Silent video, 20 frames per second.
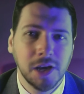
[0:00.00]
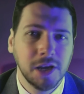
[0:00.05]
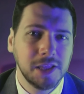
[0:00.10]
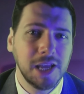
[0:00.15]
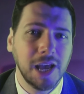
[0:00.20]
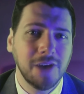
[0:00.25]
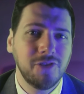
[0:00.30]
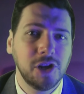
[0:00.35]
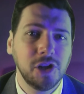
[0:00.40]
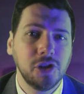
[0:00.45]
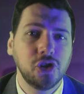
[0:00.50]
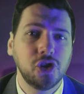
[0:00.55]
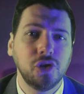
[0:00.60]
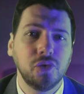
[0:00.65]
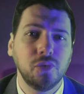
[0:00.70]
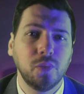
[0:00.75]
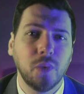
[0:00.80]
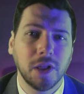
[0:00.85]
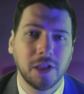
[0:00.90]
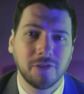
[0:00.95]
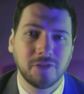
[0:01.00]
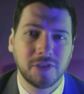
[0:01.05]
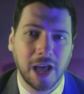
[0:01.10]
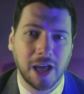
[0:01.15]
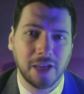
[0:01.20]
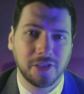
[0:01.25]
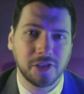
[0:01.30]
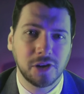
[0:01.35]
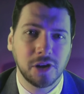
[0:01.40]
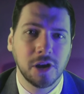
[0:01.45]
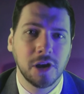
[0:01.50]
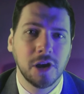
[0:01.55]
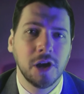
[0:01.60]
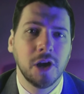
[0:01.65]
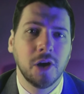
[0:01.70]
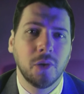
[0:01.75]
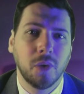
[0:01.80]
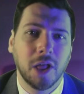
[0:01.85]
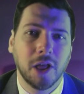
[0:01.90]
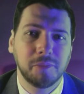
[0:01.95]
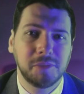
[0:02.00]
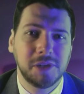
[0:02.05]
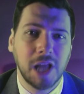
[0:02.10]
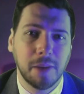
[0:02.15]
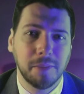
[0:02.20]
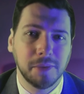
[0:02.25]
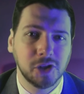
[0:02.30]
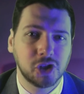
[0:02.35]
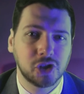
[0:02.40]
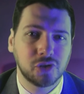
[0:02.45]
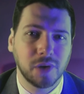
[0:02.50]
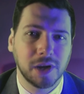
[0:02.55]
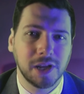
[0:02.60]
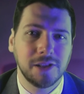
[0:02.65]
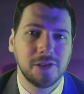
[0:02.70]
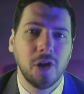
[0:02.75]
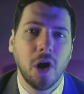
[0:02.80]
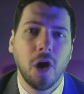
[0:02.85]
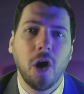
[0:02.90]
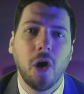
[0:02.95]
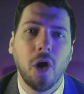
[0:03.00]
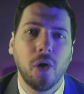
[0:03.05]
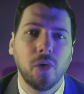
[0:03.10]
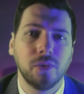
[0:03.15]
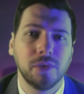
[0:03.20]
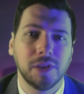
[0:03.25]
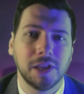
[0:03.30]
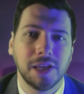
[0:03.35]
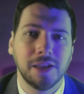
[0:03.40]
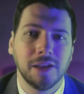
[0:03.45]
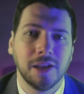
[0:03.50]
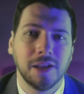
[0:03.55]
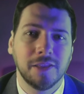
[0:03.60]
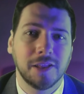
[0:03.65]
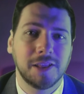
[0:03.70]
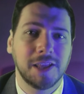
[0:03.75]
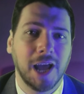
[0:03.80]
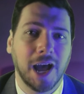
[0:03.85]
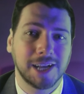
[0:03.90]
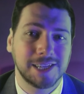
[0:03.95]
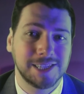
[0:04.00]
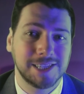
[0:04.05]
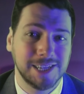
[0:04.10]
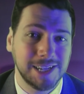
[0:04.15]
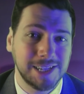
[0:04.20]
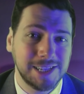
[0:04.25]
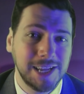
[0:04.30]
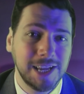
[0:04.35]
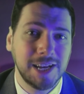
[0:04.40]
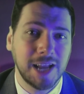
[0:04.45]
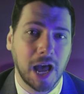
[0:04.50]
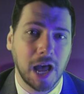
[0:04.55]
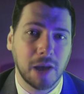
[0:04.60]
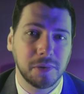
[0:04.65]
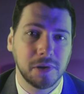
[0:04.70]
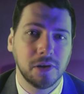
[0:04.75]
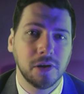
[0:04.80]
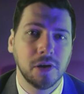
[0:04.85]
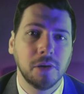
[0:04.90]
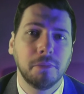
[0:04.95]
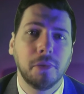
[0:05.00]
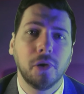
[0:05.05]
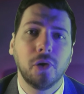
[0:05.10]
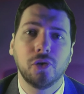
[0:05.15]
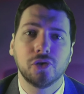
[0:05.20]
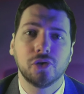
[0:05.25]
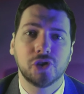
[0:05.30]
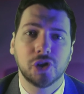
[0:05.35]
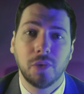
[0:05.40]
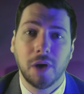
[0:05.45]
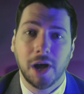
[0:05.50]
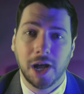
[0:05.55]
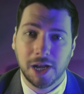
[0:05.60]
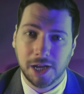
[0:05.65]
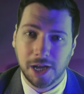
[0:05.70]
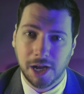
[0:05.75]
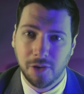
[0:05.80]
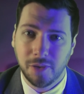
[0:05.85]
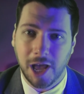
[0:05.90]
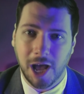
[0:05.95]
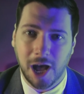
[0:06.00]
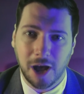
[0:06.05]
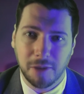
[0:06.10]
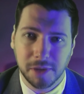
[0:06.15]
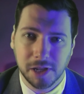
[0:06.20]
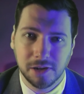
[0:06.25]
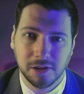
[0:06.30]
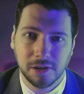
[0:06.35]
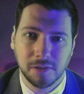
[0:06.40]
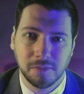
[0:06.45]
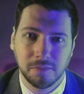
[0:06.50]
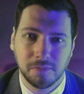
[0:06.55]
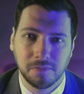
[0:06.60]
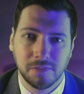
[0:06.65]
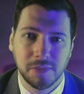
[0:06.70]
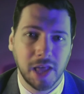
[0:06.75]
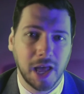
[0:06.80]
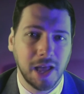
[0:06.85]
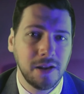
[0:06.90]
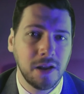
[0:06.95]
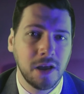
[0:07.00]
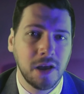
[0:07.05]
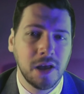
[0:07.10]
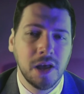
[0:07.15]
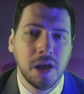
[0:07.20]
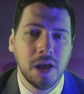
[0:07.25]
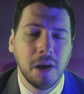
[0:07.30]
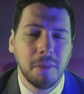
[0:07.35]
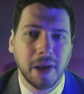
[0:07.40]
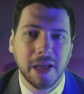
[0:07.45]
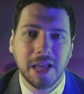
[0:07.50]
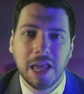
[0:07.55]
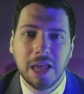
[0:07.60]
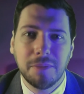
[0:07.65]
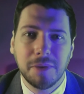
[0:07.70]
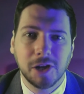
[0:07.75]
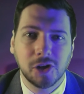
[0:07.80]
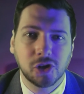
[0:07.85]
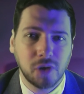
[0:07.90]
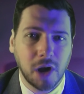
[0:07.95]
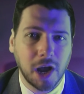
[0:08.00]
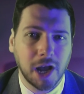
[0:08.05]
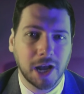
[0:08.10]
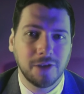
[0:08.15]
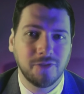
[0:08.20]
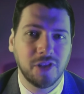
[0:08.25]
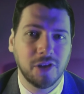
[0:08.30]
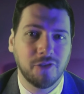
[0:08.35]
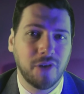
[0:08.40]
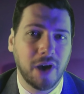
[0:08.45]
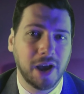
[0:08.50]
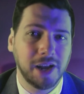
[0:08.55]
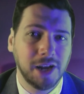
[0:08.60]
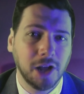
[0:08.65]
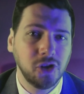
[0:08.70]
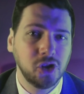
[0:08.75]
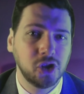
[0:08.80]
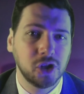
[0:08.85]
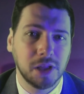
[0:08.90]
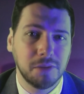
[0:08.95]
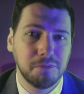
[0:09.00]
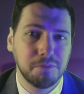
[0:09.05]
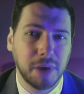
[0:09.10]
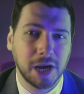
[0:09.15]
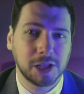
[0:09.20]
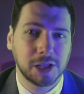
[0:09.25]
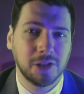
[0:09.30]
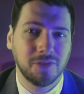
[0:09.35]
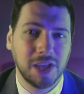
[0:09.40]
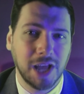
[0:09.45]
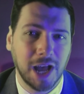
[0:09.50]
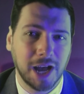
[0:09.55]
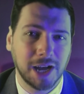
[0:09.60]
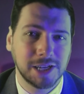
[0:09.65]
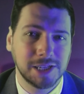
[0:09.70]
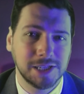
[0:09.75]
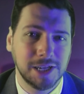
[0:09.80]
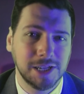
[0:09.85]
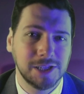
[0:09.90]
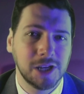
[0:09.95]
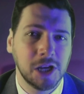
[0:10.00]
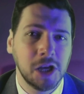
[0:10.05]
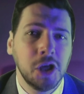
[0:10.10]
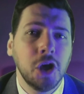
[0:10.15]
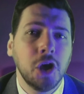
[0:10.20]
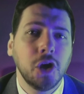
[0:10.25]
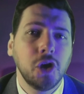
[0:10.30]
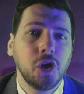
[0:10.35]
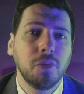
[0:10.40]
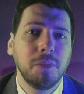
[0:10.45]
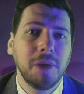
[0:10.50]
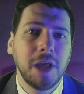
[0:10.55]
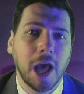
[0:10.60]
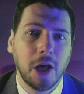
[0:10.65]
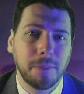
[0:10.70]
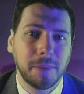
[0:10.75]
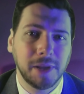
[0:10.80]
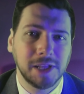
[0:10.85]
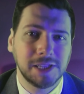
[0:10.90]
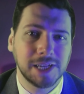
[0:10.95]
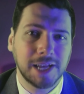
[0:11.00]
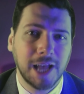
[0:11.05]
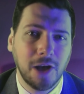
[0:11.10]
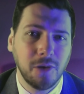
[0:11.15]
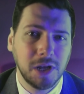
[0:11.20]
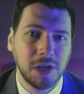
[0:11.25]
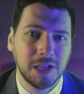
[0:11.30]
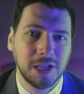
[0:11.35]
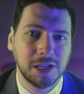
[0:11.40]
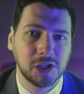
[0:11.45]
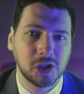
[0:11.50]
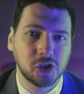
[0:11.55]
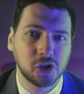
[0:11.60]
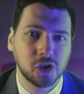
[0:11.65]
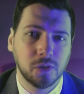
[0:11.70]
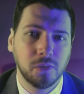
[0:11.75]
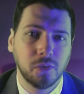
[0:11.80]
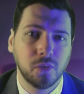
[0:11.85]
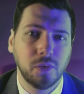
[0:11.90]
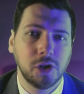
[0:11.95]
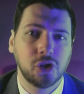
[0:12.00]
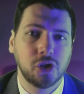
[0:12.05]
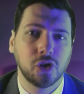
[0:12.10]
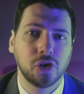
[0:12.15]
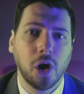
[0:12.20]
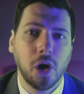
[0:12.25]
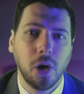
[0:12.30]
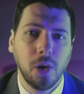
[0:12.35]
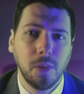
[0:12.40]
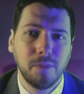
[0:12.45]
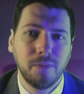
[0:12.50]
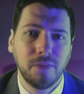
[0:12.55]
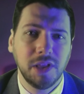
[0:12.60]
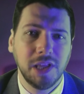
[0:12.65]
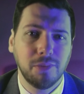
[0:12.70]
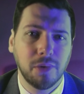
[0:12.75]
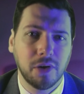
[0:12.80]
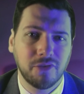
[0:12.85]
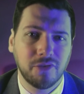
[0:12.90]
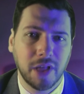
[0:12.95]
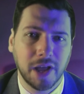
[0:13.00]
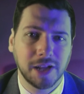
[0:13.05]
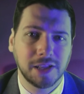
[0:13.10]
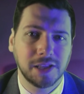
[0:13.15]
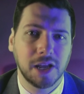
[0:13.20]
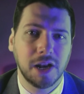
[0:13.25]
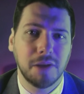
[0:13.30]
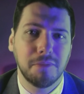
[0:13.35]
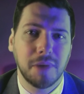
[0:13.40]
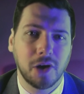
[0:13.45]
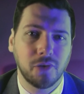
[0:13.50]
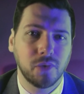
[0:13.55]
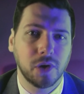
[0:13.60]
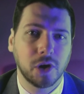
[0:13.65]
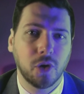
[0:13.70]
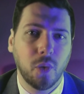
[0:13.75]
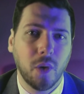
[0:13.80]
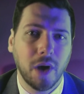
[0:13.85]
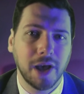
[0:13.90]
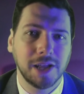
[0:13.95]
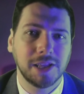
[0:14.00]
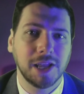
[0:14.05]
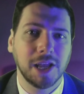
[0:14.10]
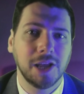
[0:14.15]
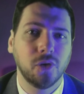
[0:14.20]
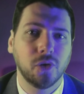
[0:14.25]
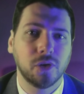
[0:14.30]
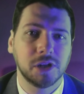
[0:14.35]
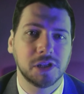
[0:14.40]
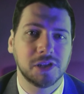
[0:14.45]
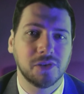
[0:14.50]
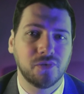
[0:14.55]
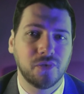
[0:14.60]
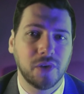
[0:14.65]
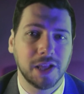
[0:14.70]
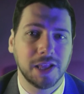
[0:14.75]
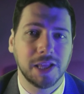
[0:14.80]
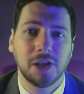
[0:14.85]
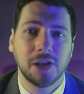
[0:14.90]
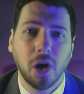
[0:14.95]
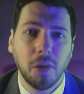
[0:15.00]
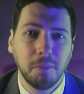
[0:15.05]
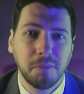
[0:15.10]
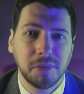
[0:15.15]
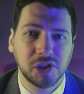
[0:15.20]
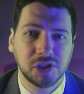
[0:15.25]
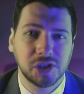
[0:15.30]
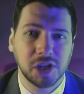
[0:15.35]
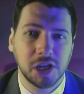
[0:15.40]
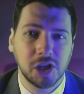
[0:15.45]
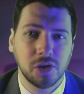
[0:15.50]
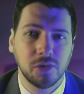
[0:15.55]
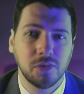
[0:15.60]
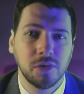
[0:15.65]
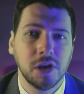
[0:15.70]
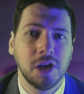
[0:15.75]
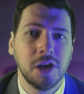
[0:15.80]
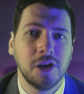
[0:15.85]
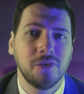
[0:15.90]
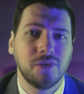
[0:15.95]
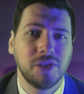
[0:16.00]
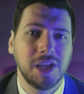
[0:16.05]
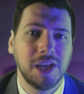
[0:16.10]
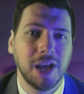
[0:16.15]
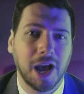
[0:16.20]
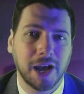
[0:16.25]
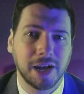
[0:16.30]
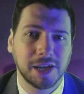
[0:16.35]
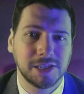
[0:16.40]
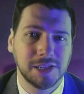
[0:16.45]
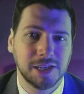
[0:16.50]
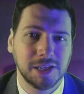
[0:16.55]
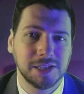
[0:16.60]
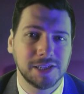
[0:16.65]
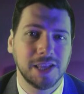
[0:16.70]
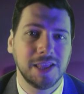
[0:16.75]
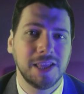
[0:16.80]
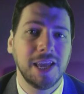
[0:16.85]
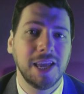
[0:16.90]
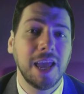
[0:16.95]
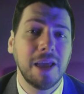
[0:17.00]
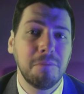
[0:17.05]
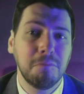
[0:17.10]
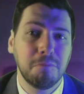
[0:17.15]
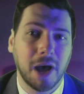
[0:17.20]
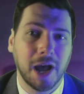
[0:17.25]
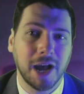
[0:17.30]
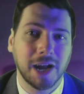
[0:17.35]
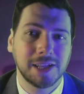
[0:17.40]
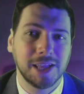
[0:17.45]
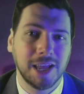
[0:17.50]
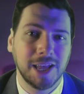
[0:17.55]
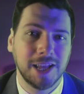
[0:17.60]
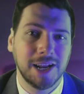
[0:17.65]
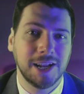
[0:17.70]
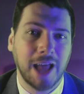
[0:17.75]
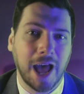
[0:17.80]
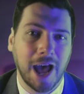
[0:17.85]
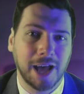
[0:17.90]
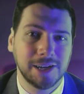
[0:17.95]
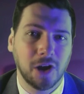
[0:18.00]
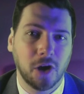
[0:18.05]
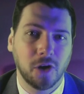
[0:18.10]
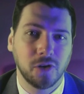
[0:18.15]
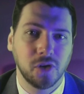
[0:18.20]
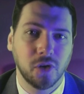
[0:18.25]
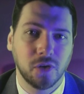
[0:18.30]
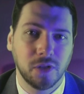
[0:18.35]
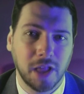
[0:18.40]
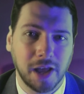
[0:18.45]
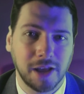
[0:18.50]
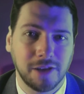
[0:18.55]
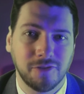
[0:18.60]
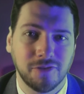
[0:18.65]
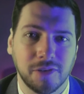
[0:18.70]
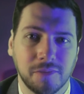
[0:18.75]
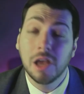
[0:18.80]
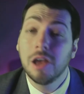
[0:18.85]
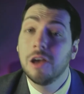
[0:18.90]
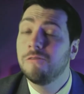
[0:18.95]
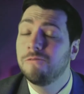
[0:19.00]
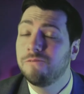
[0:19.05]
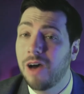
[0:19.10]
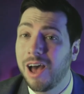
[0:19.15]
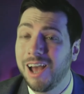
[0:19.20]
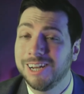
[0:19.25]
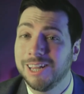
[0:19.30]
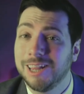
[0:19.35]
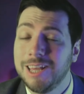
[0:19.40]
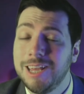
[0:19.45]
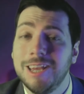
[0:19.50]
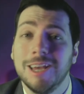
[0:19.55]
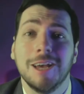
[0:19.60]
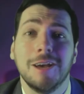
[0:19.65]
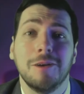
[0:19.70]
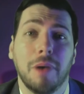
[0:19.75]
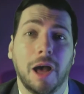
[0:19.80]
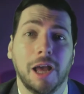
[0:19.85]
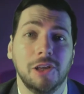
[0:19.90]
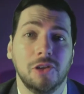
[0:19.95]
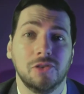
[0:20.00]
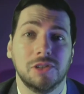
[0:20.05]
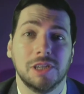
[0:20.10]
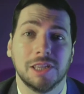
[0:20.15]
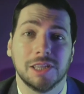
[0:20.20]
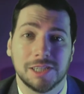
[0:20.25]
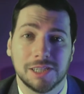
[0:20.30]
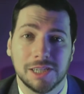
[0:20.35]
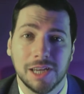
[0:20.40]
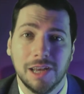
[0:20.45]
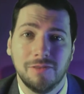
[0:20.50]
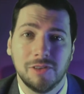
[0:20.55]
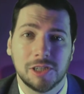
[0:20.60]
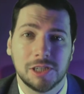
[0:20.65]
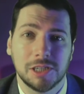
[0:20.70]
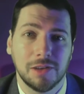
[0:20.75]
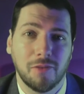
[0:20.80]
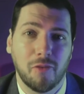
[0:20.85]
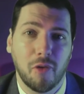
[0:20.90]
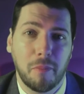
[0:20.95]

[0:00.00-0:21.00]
The evidence you will have gathered will help demonstrate not only that the accident did happen, but also how it happened, then, by keeping track of the financial impact of the accident, you'll be helping to calculate a sum which should hopefully reflect an amount required in order to fairly compensate you for the accident and the impact it had had on your life. Finally, by using the services of a